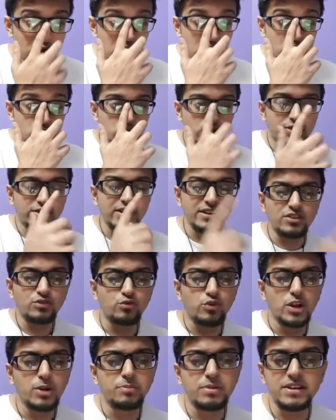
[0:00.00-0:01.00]
So this
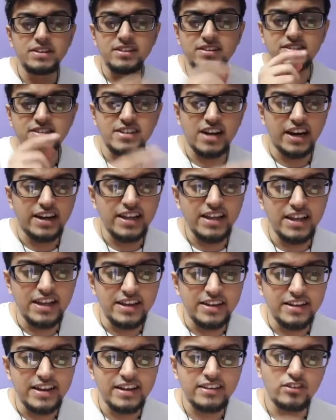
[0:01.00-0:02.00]
will be the starting
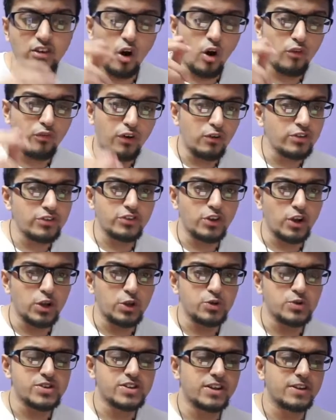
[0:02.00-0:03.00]
index of our
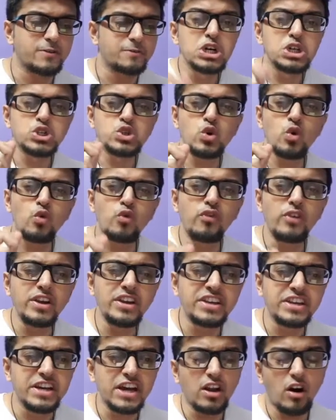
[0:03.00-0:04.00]
solution. So over
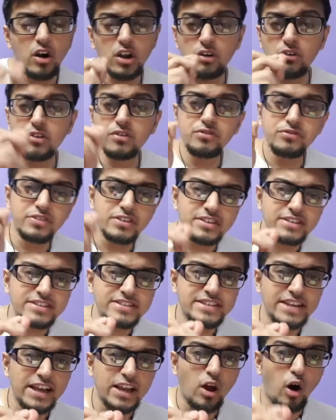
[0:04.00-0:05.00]
here on our first
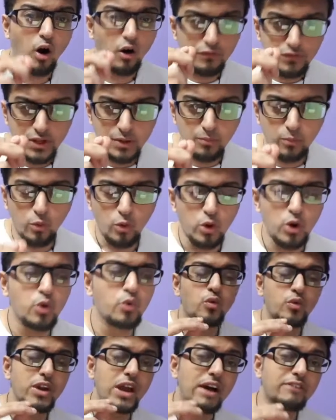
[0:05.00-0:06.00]
cell of the board,
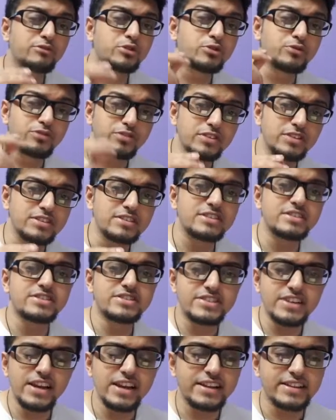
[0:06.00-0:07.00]
we have to first
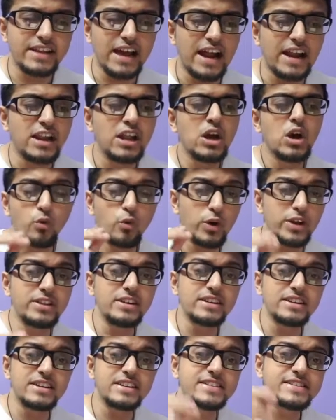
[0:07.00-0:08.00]
check that whether
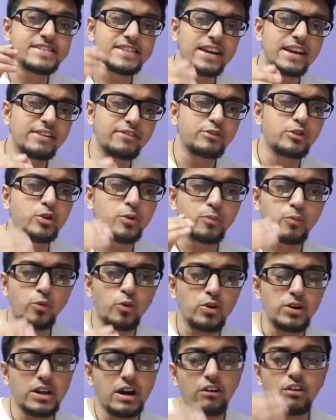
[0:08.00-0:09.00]
it is safe to
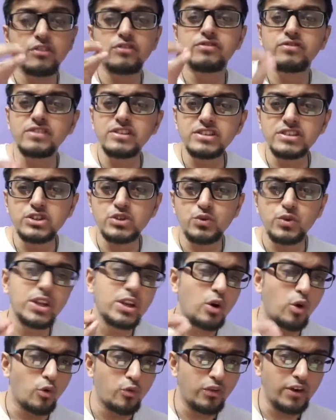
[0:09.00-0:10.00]
put our first queen
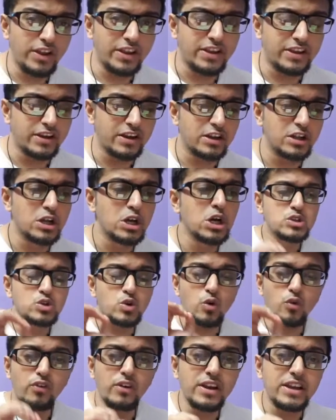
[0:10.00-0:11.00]
over here.
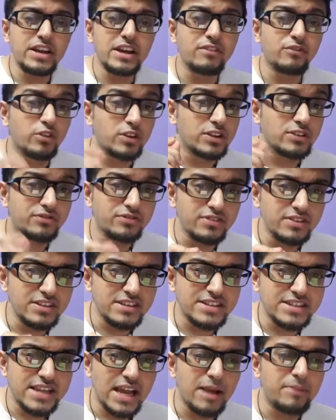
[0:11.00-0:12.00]
So over here for the
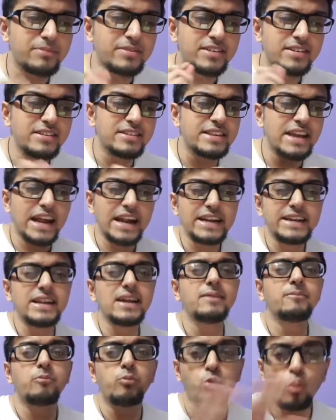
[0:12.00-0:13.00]
first time, since the
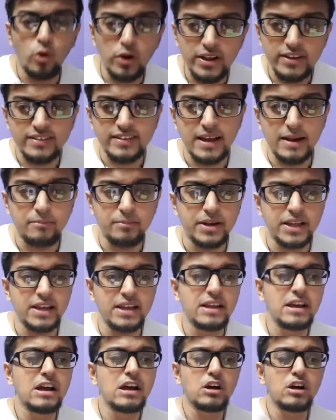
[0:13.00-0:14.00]
entire board is empty,